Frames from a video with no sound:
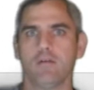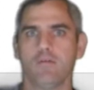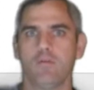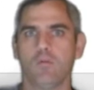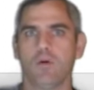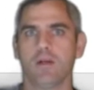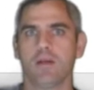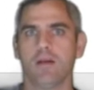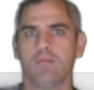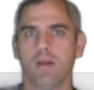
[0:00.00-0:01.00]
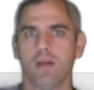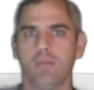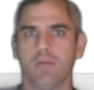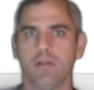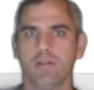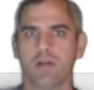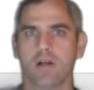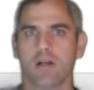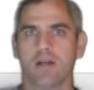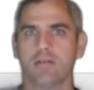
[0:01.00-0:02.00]
for what kind of endpoints are
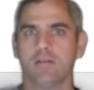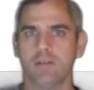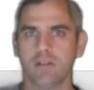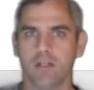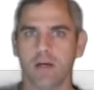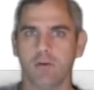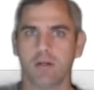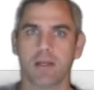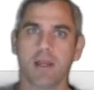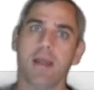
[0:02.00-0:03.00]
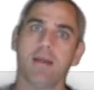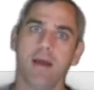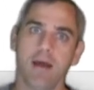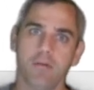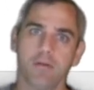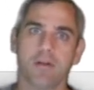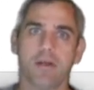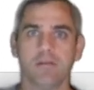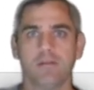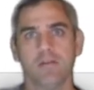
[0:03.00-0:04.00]
connected to the network and how they're
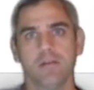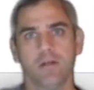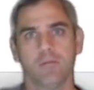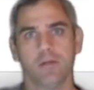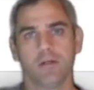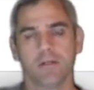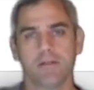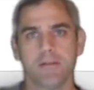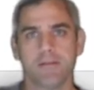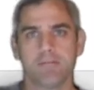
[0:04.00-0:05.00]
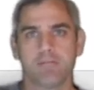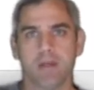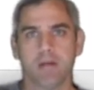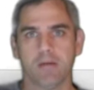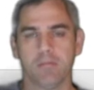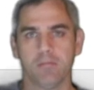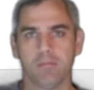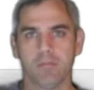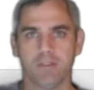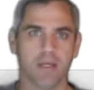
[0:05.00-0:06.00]
connected to the network.
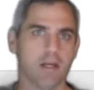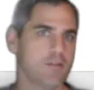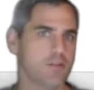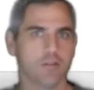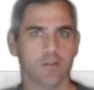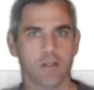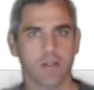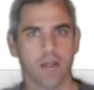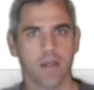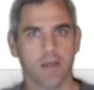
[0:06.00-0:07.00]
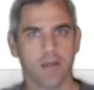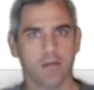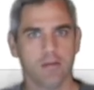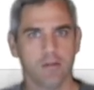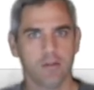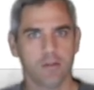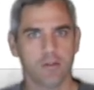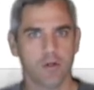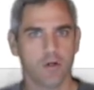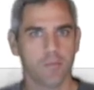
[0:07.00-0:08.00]
Besides just looking at your
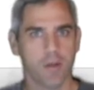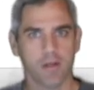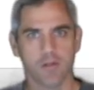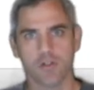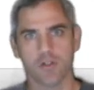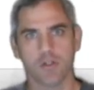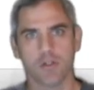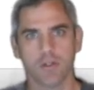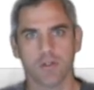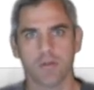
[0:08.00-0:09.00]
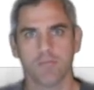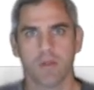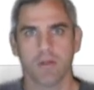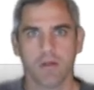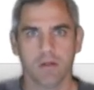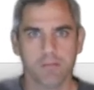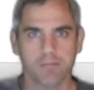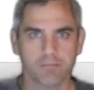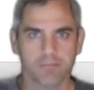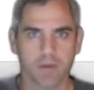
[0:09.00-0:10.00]
call manager
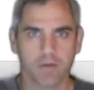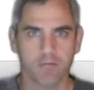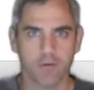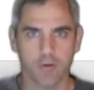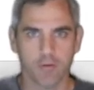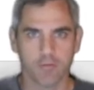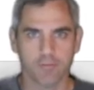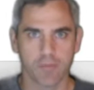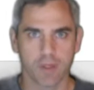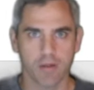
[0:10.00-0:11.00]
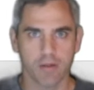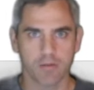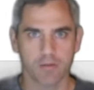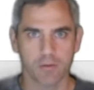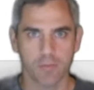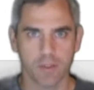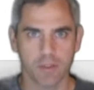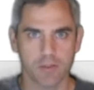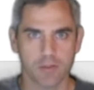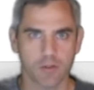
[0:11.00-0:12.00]
phone control
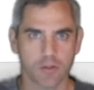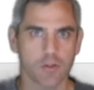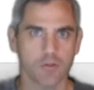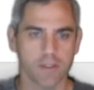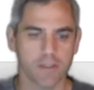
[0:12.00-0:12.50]
page or GUI.